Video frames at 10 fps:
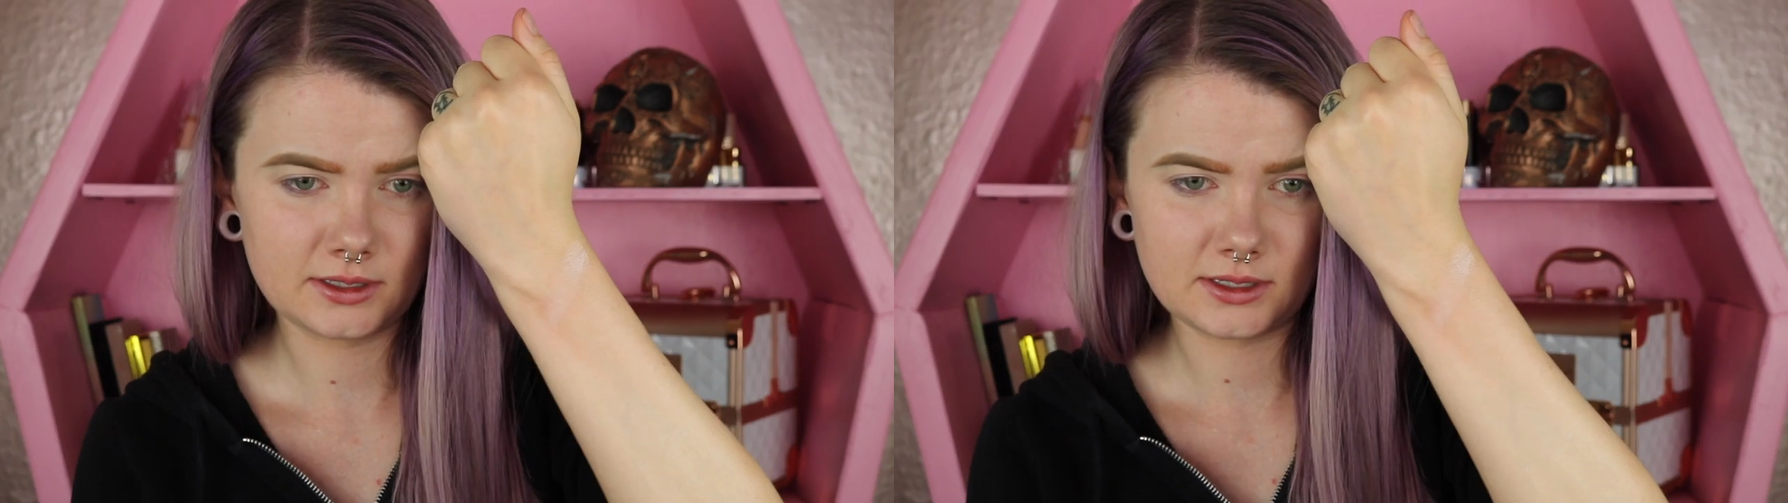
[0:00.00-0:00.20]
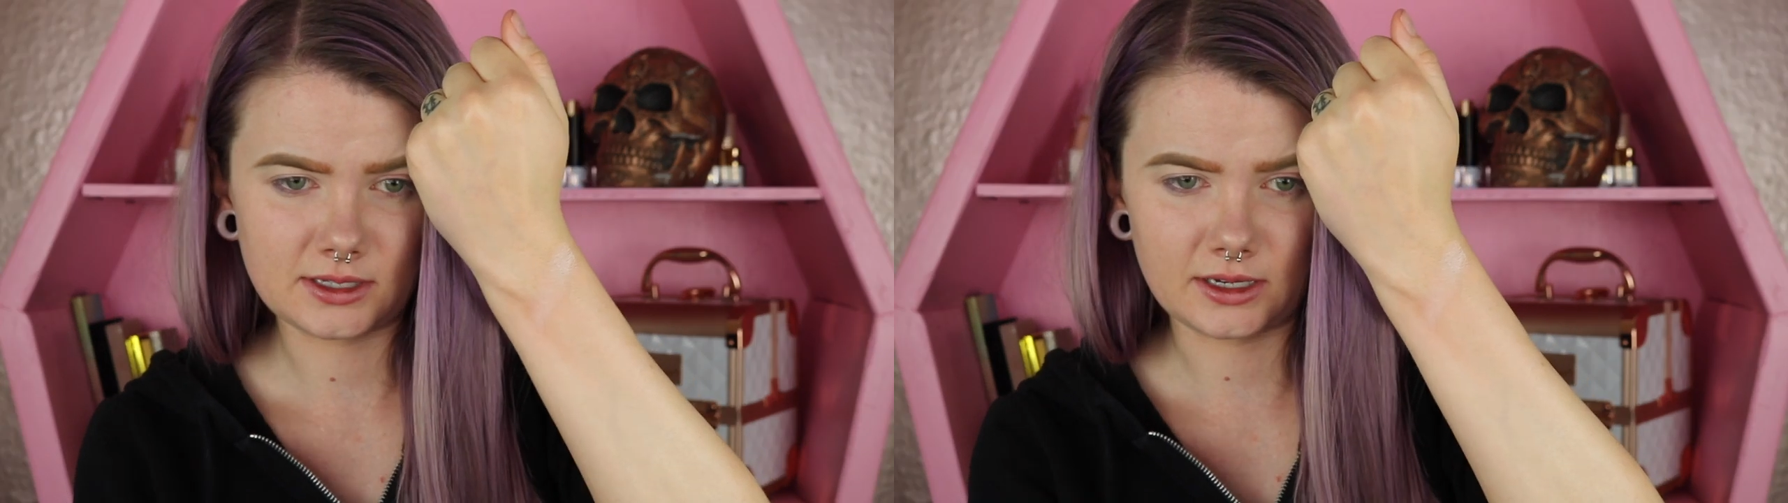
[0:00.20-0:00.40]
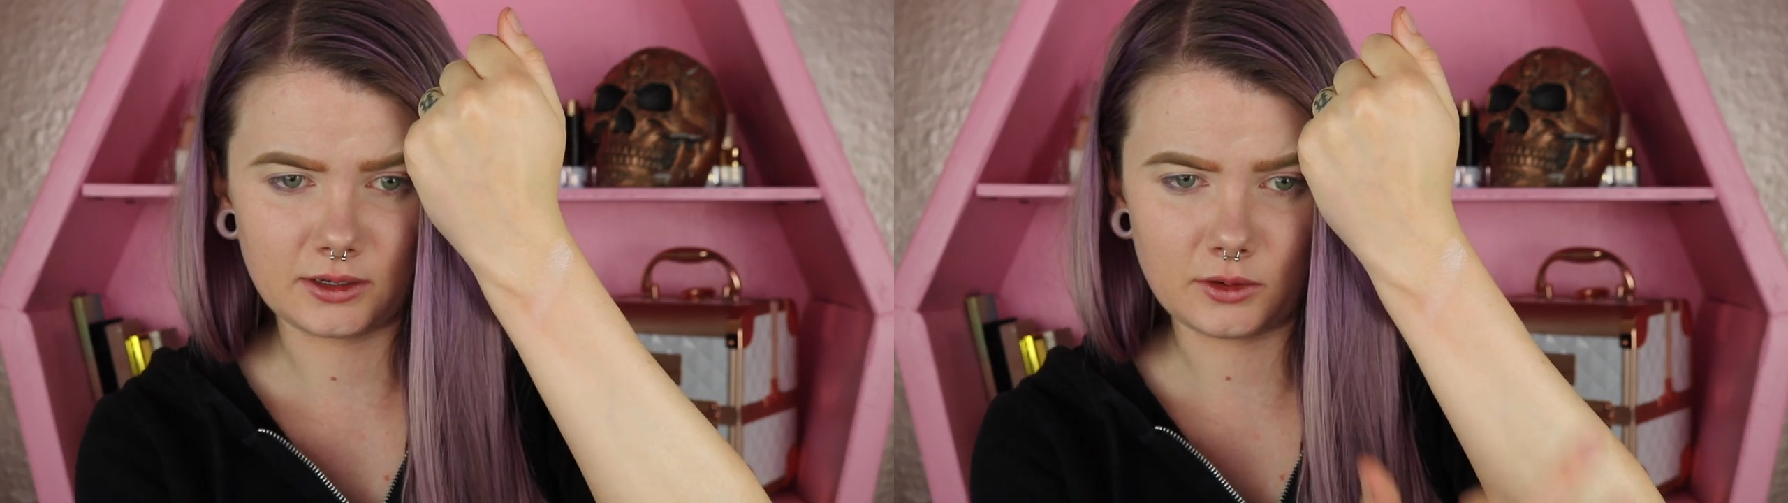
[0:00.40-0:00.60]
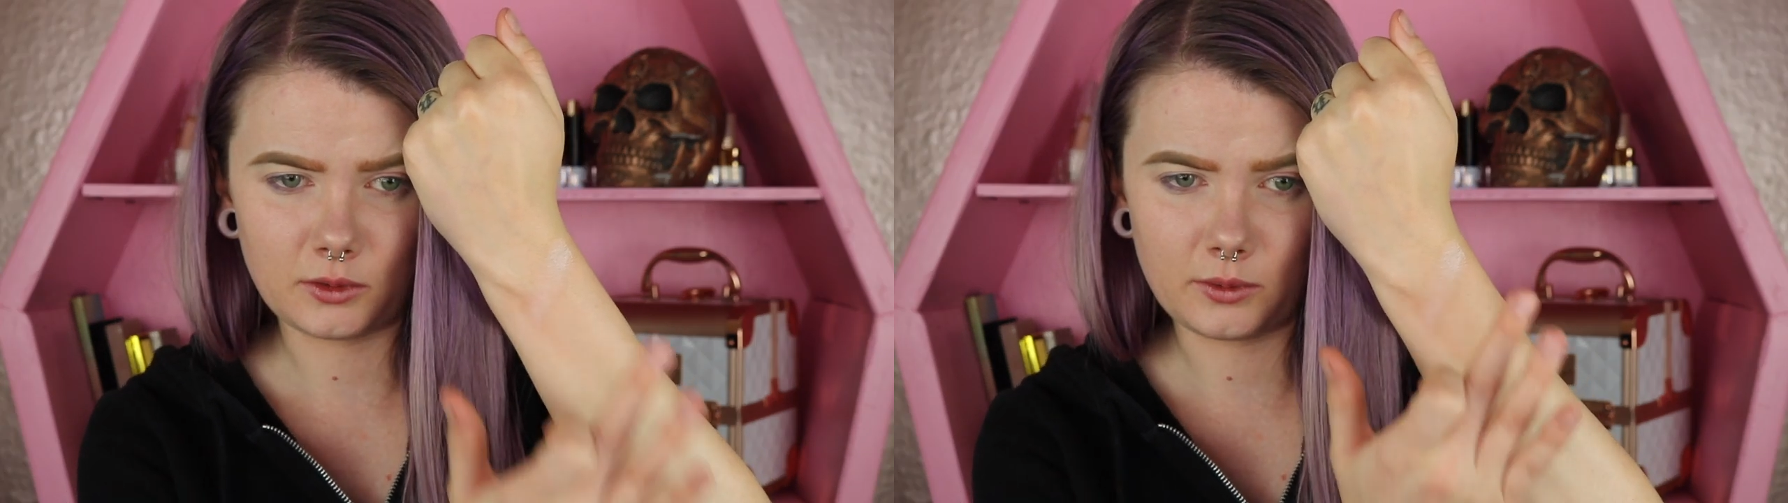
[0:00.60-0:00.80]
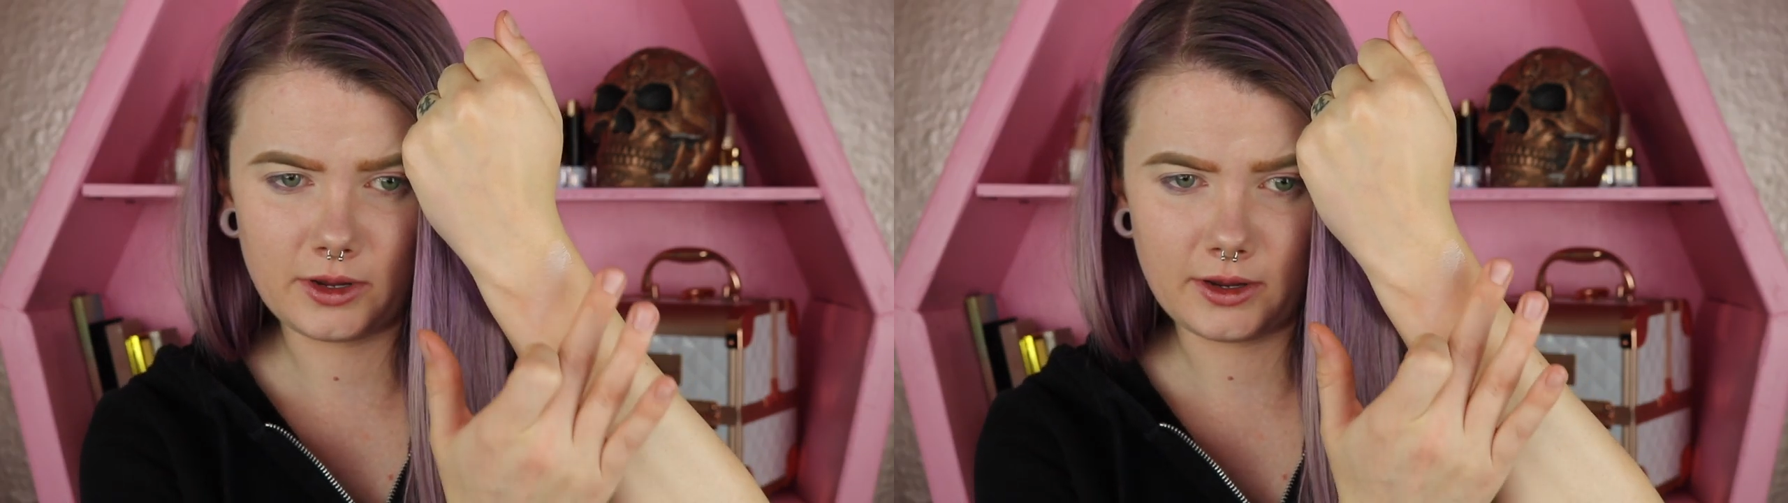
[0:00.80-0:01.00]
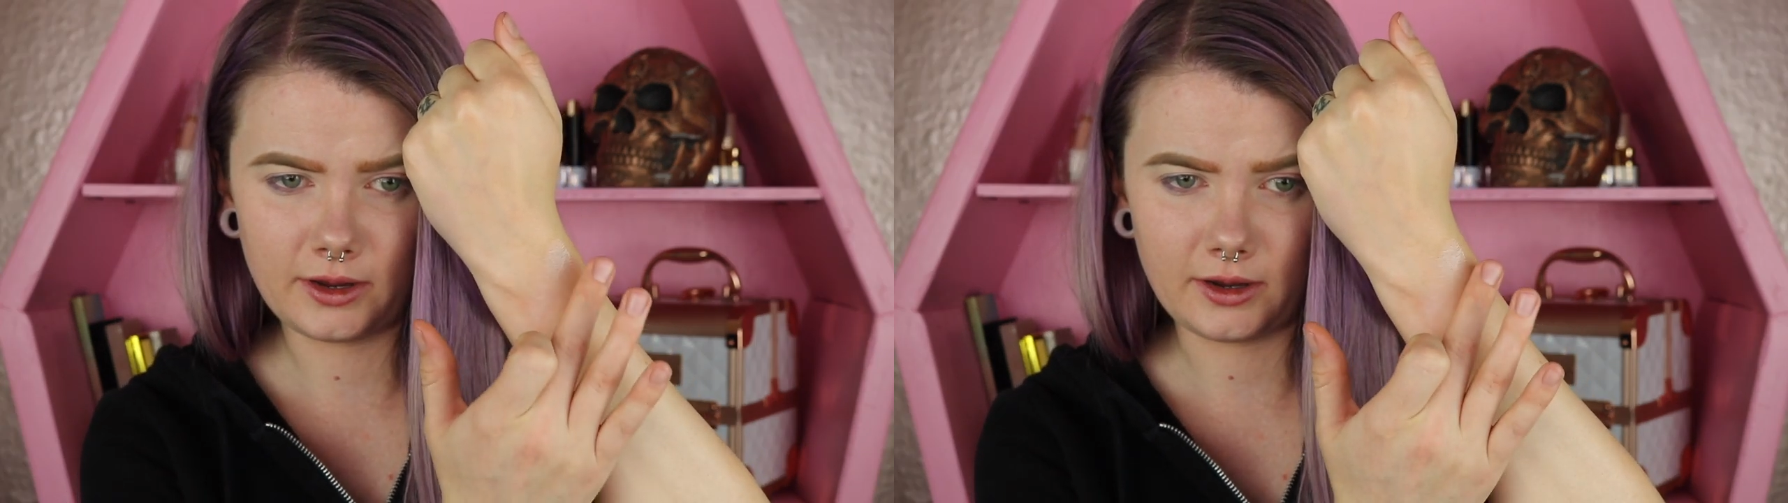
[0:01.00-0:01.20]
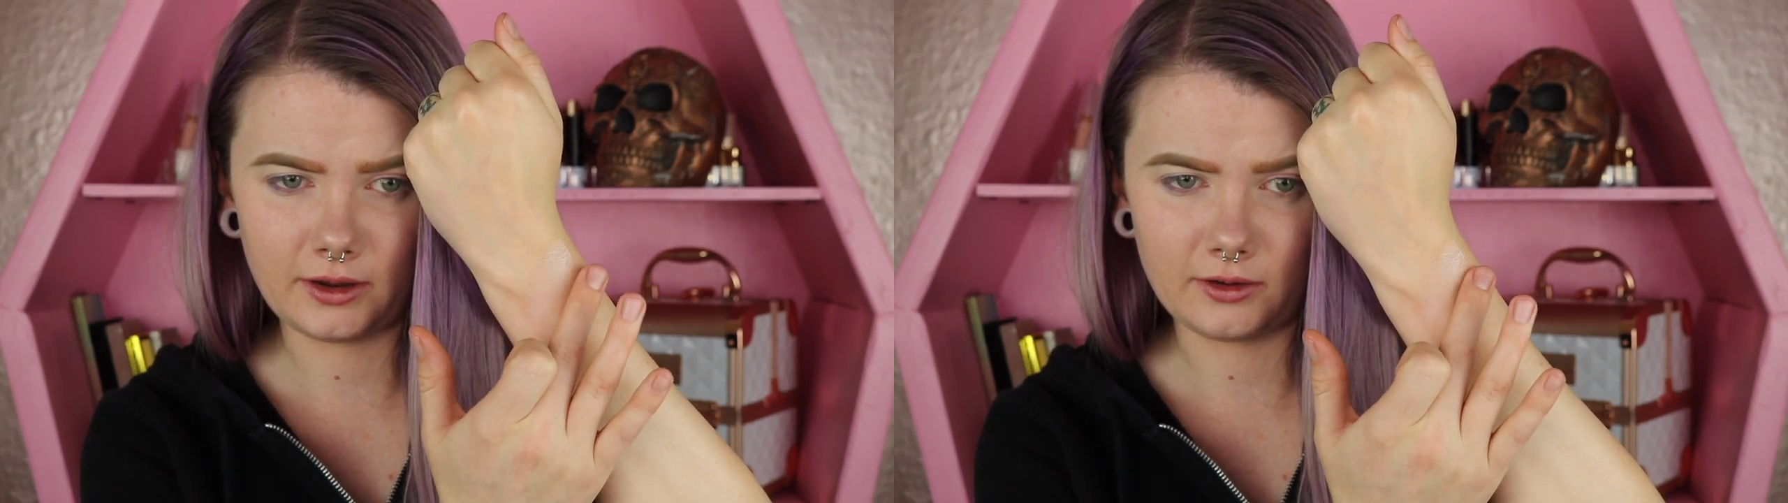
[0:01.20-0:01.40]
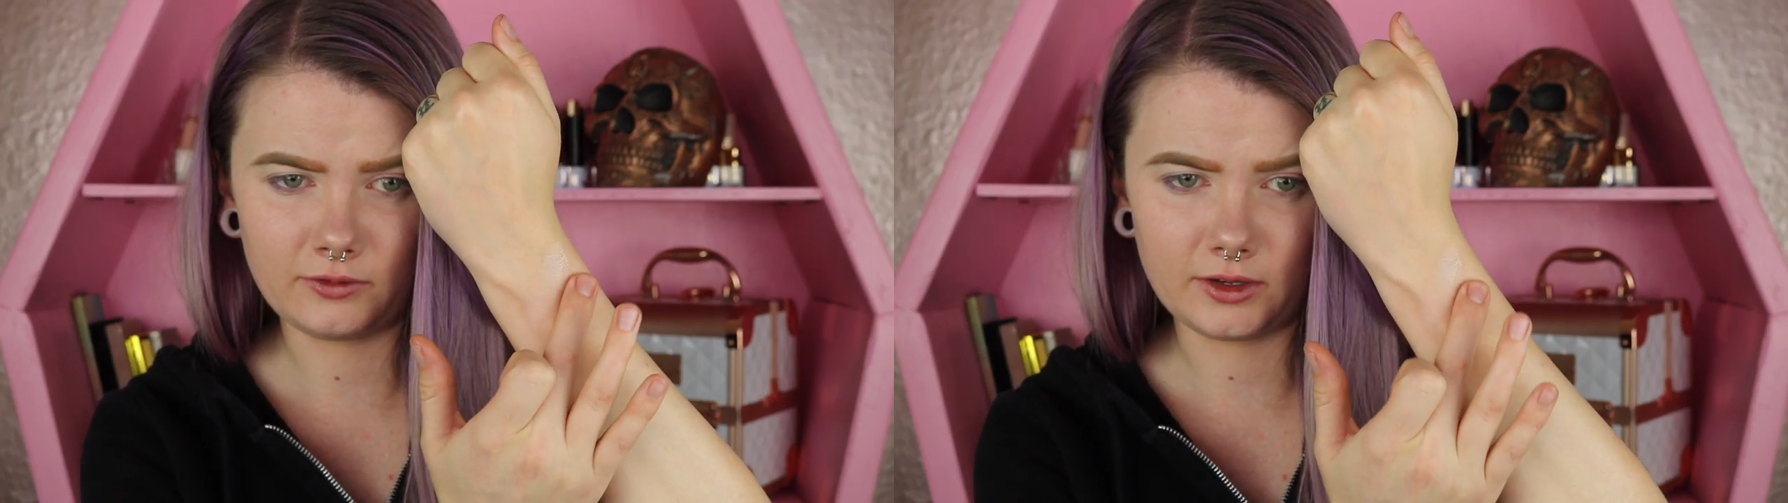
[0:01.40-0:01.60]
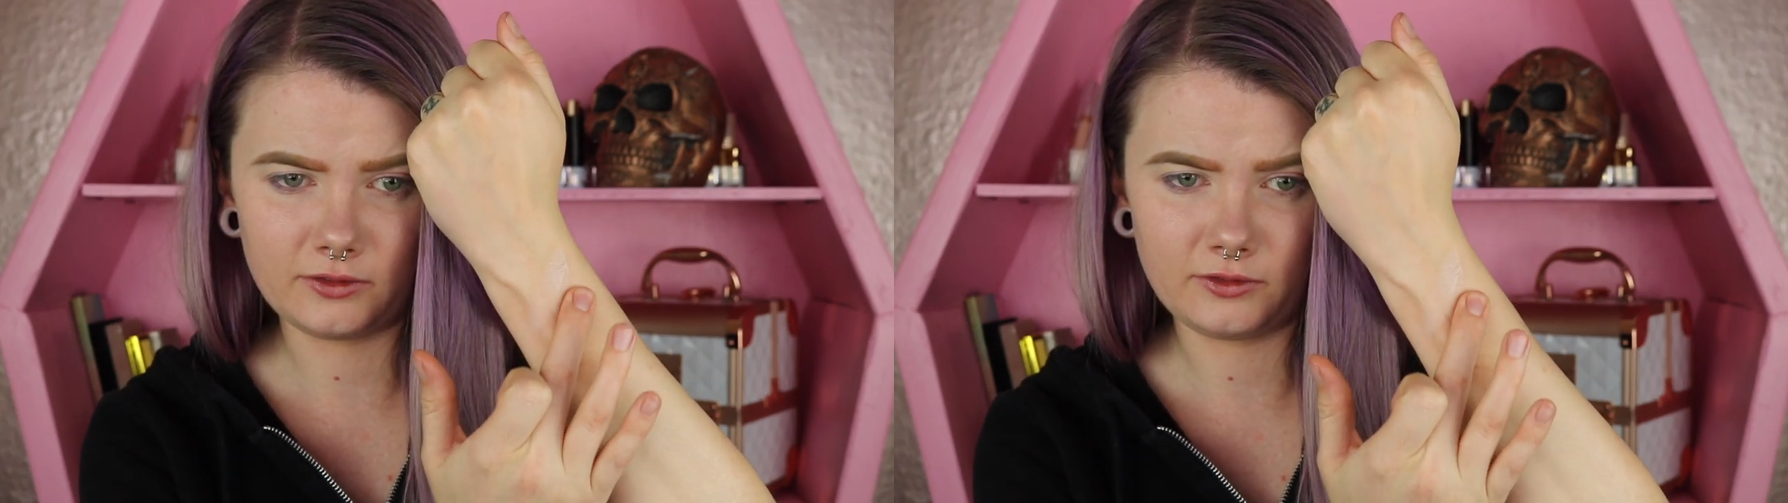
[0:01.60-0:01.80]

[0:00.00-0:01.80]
Second we have